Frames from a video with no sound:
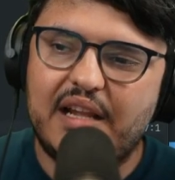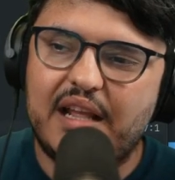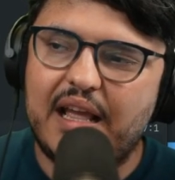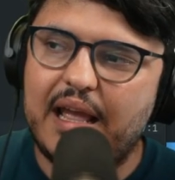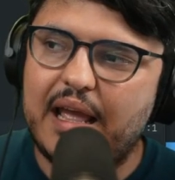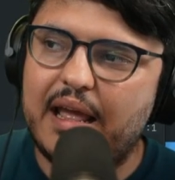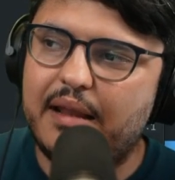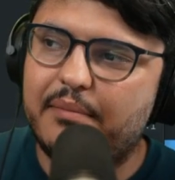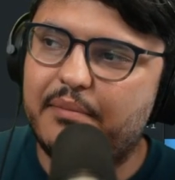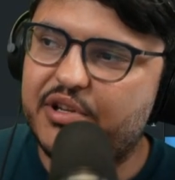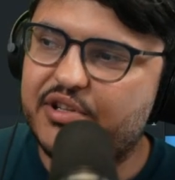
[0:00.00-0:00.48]

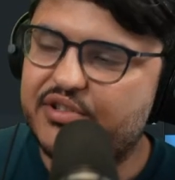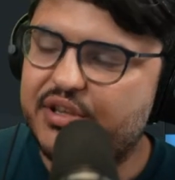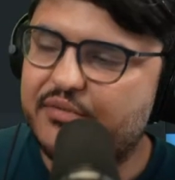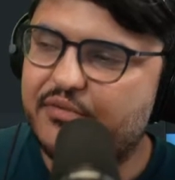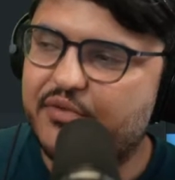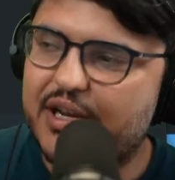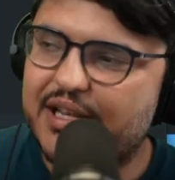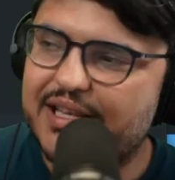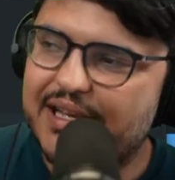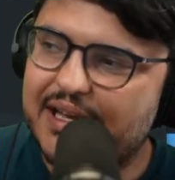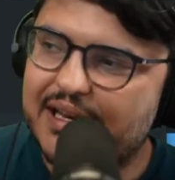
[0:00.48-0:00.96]
And because I'm
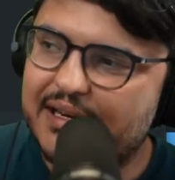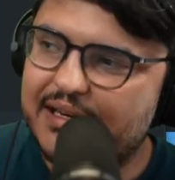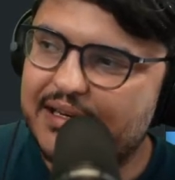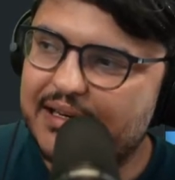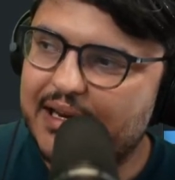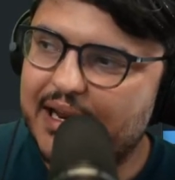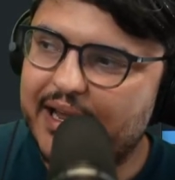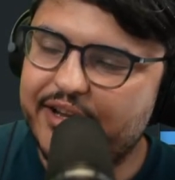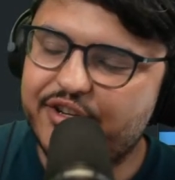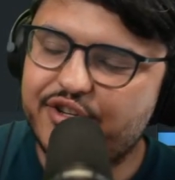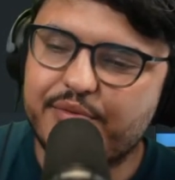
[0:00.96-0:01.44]
writing an
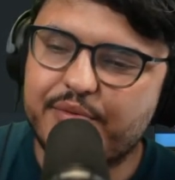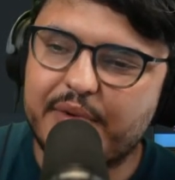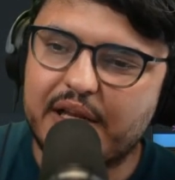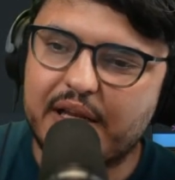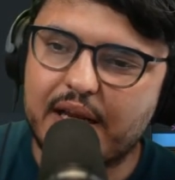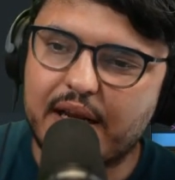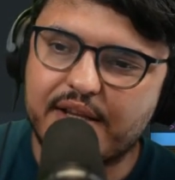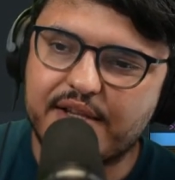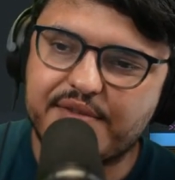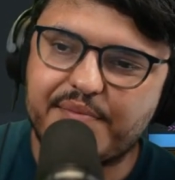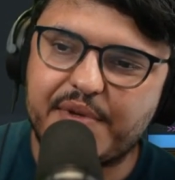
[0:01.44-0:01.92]
HTML
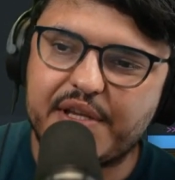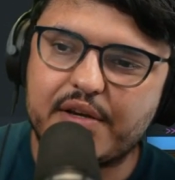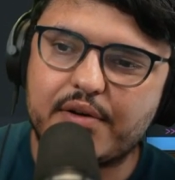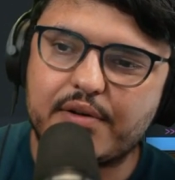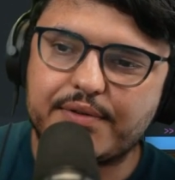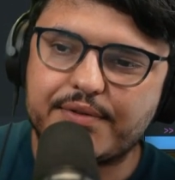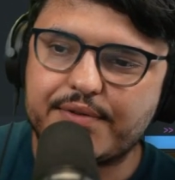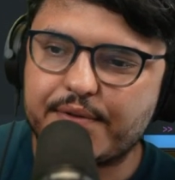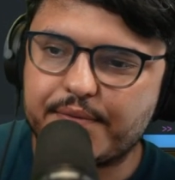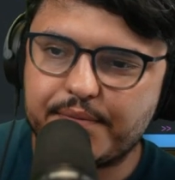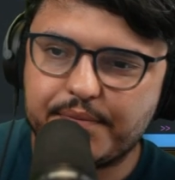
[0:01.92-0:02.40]
LSP
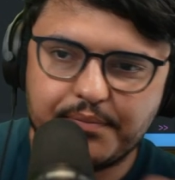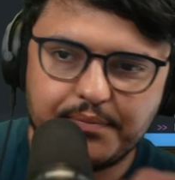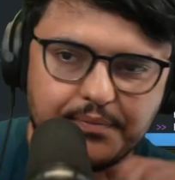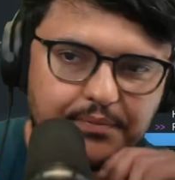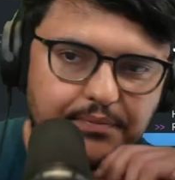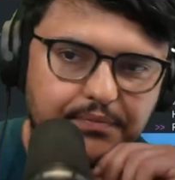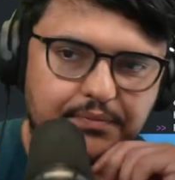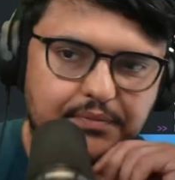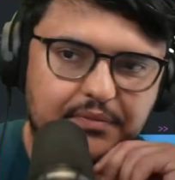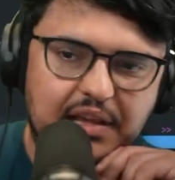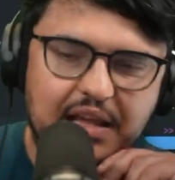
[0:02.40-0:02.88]
also,
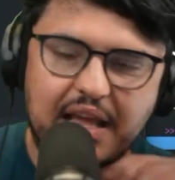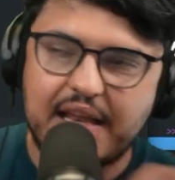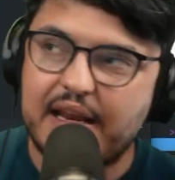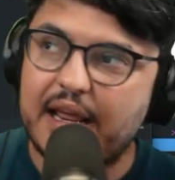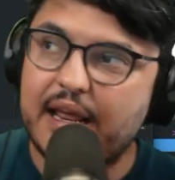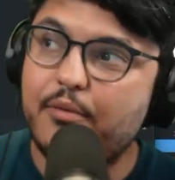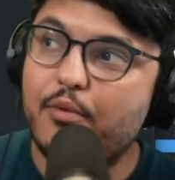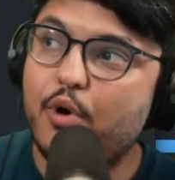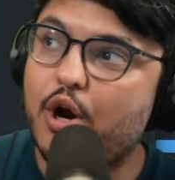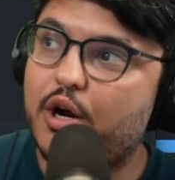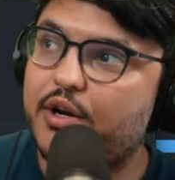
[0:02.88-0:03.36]
and
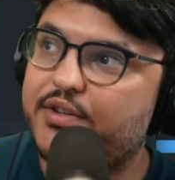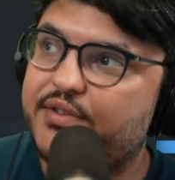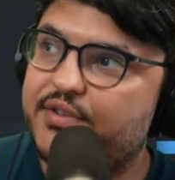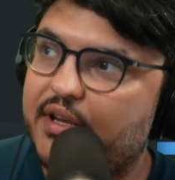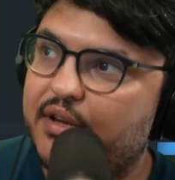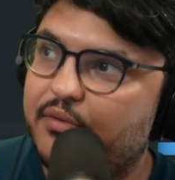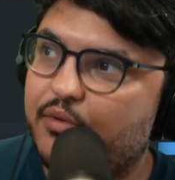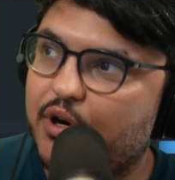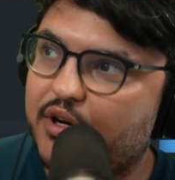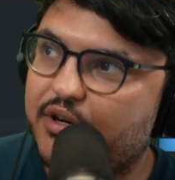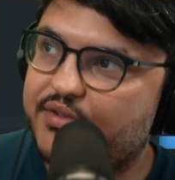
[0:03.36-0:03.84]
it works.
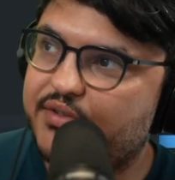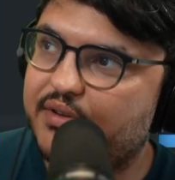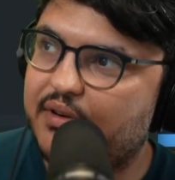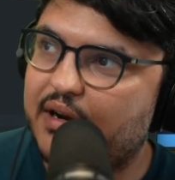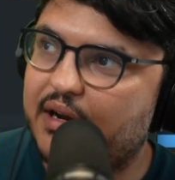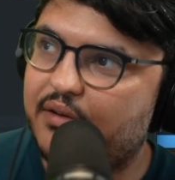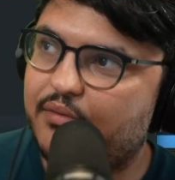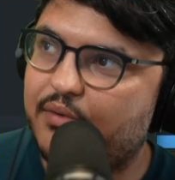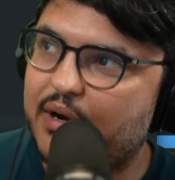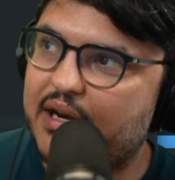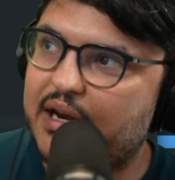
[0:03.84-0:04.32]
It works.
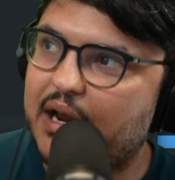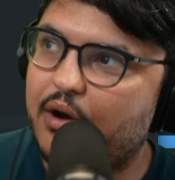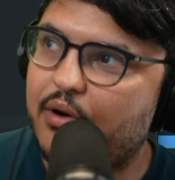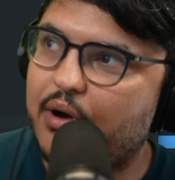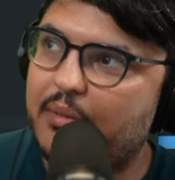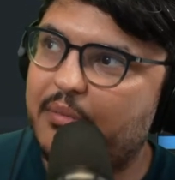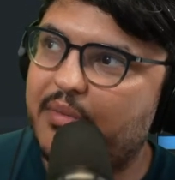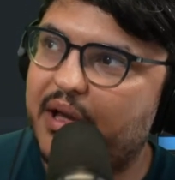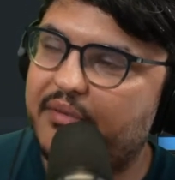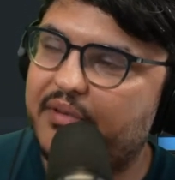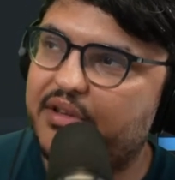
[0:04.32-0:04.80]
Right now
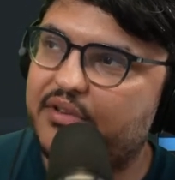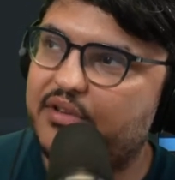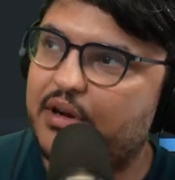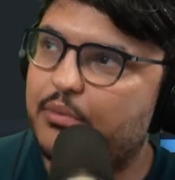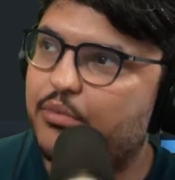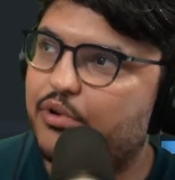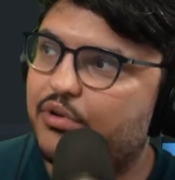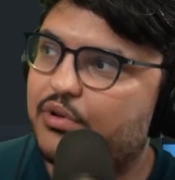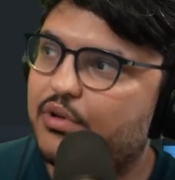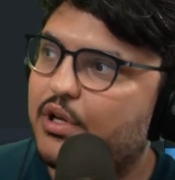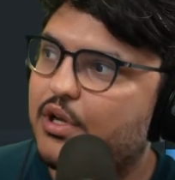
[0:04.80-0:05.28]
I'm having
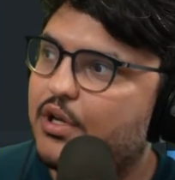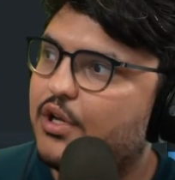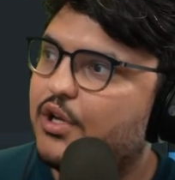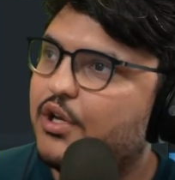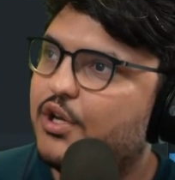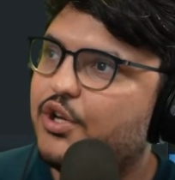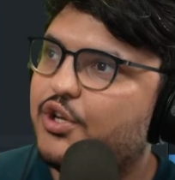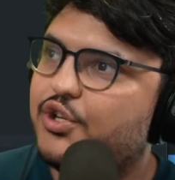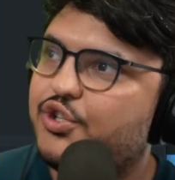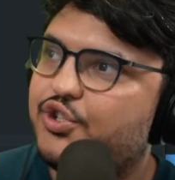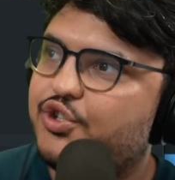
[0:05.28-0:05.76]
trouble
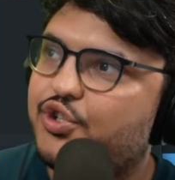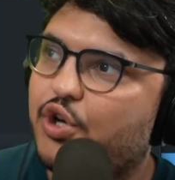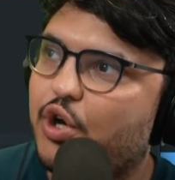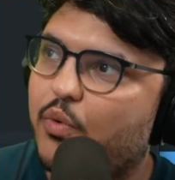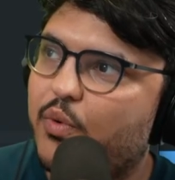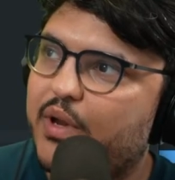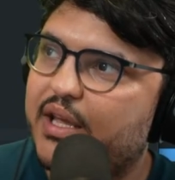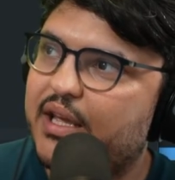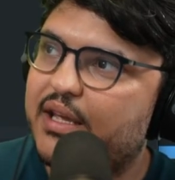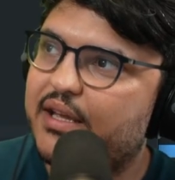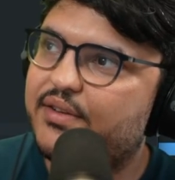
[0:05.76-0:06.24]

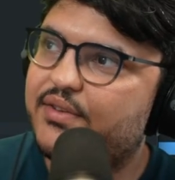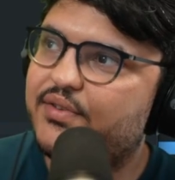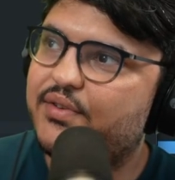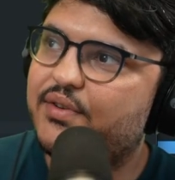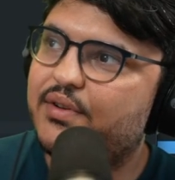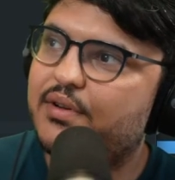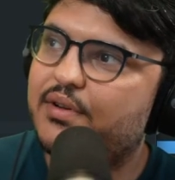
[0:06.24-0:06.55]
showing it.